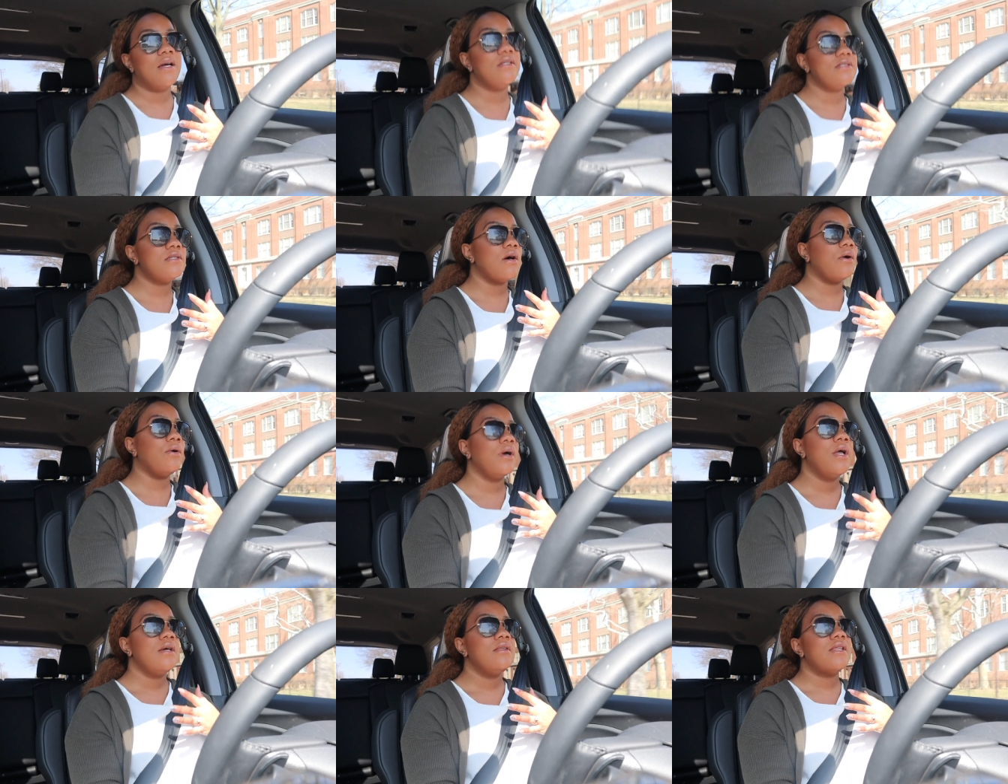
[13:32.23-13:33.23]
And
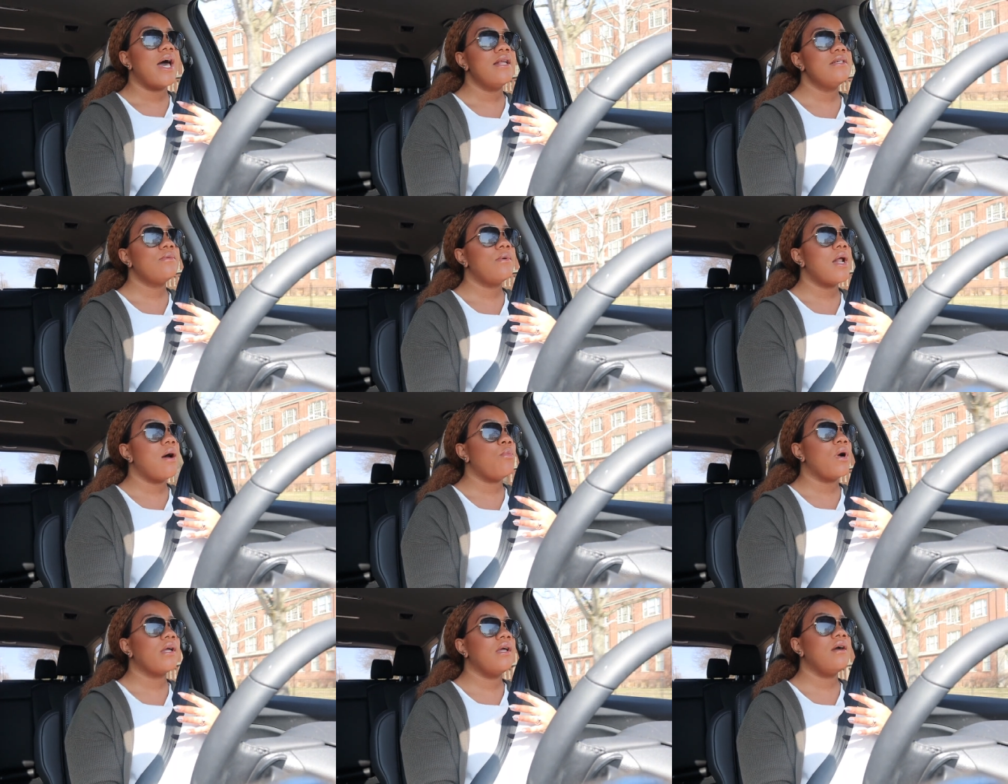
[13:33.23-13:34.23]
so that is what I'm
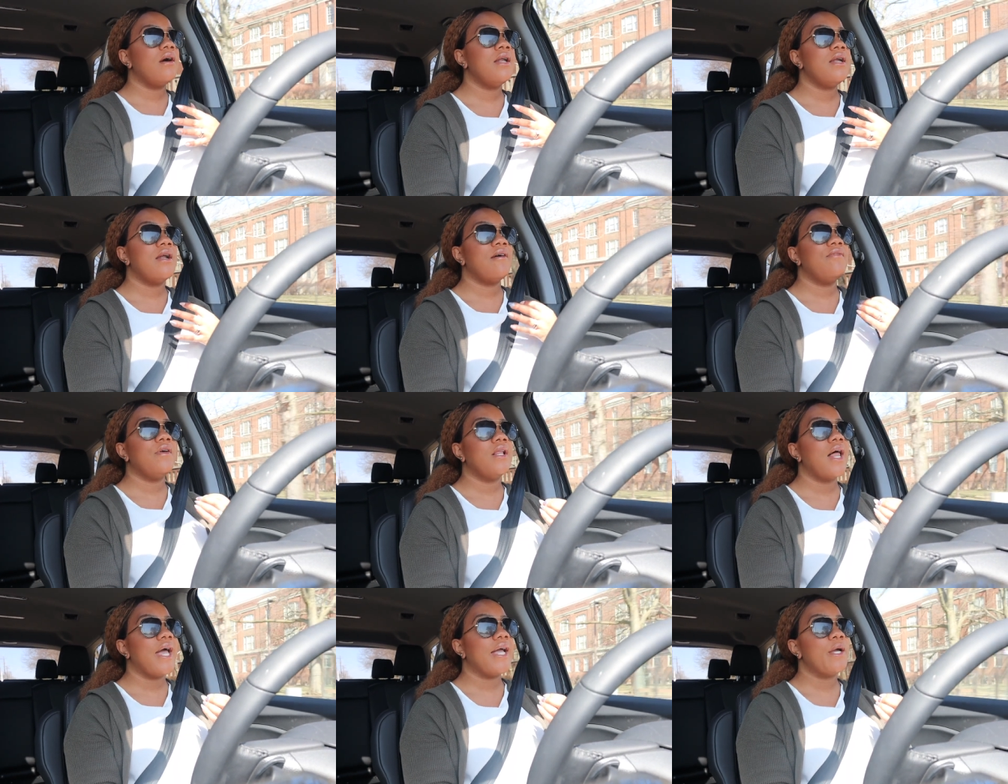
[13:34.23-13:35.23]
working on, and I feel
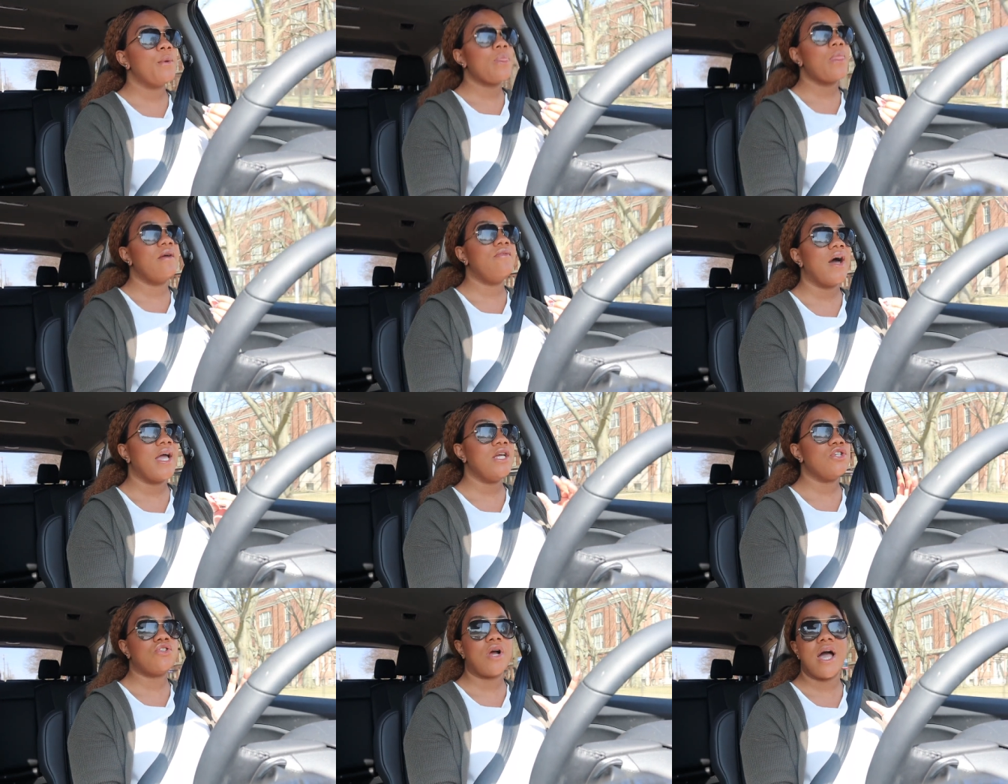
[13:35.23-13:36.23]
like if I
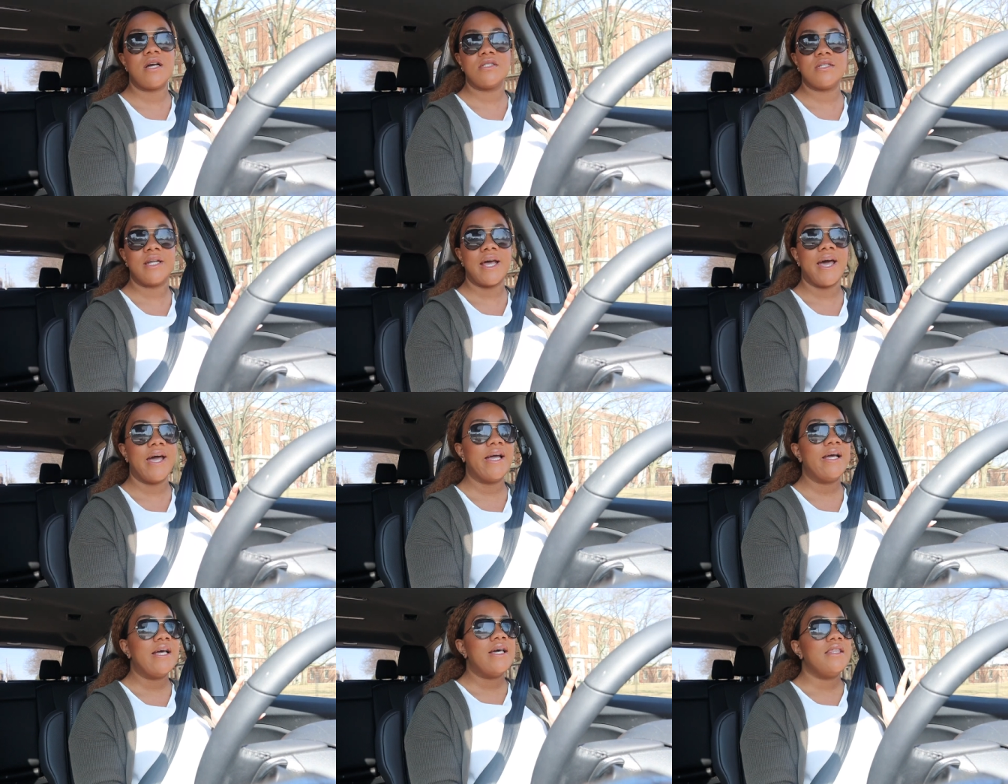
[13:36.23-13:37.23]
eat trash
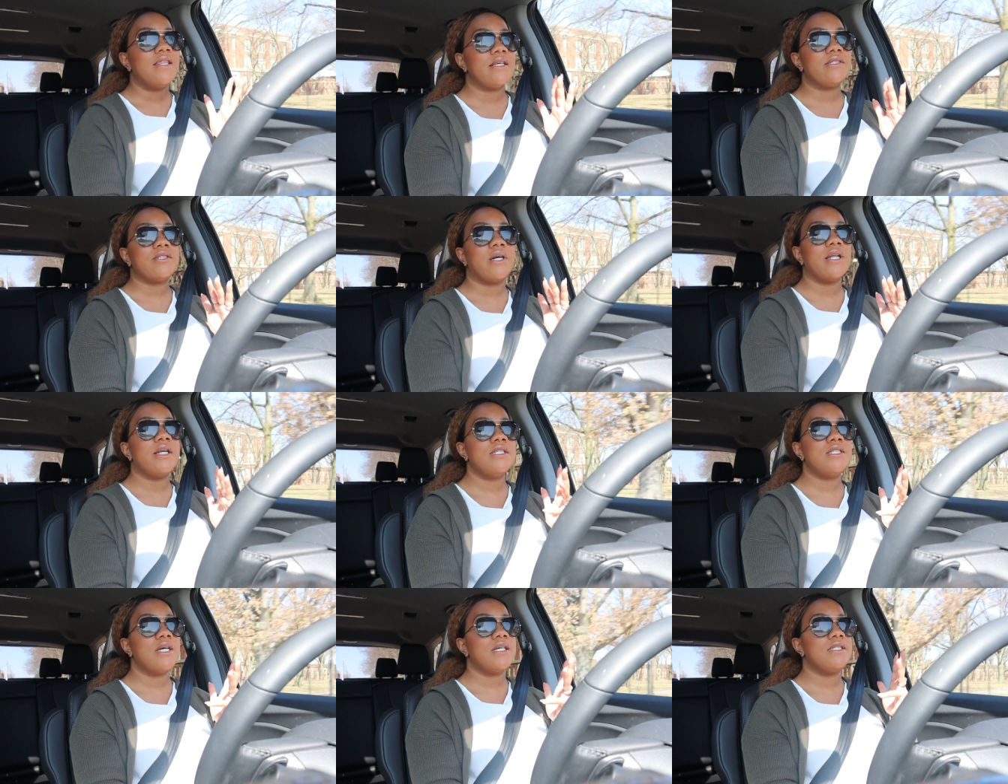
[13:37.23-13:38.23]
today, that's gonna
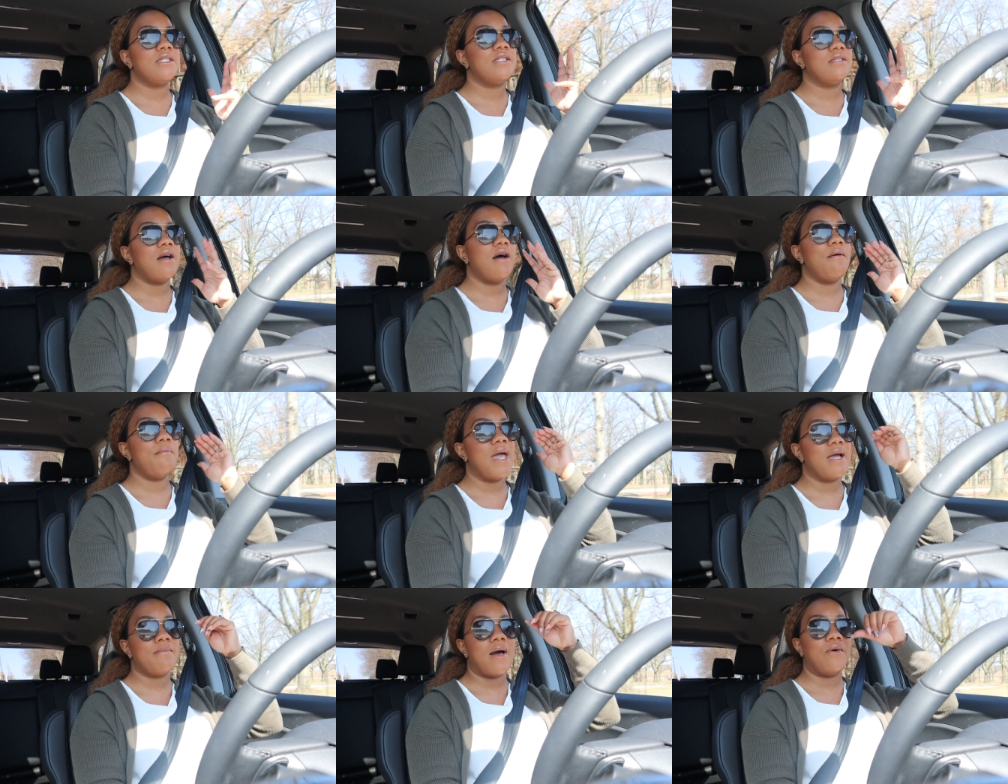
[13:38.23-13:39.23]
just
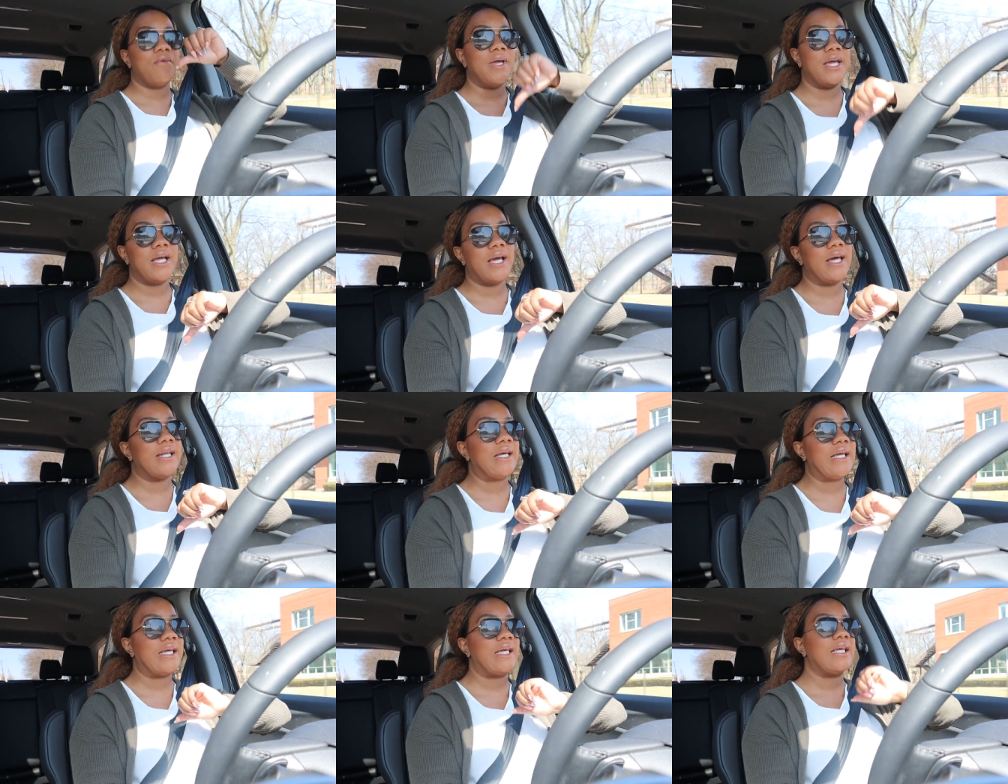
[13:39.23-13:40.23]
make my week kind
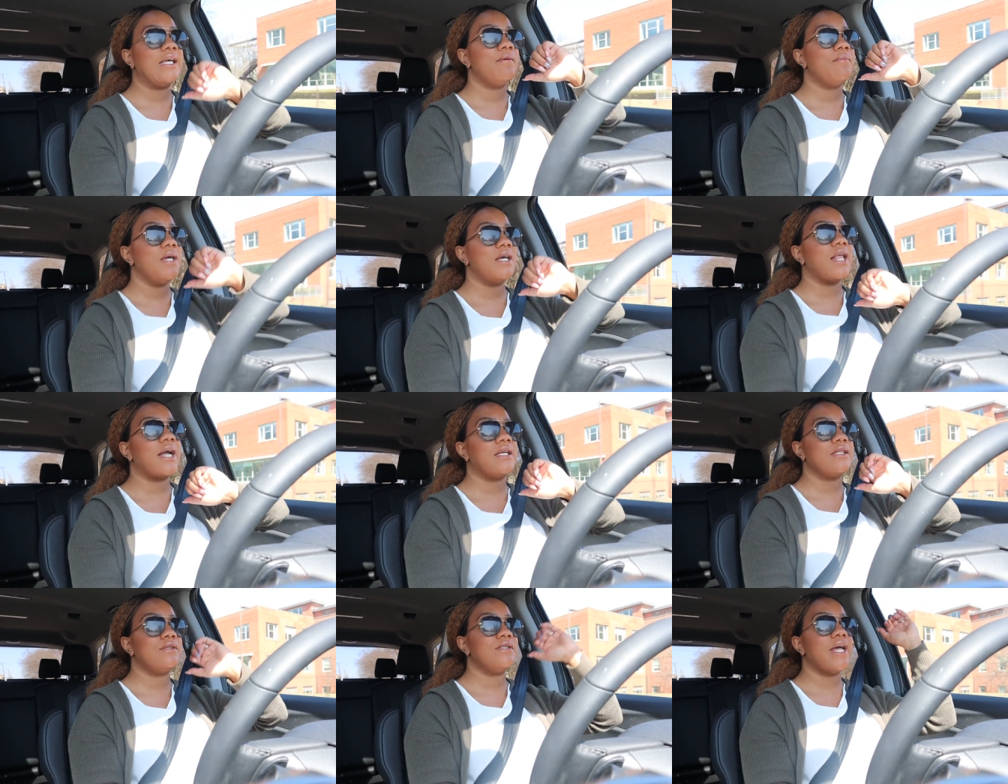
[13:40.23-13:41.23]
of eh, be like
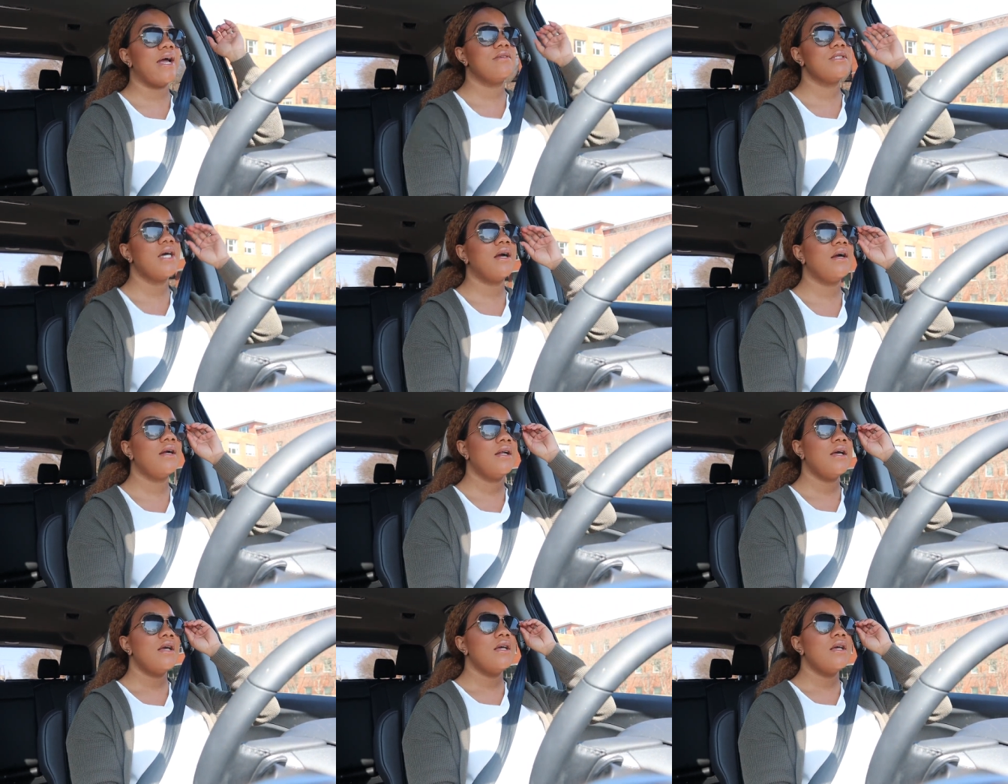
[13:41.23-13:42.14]
a little downturn.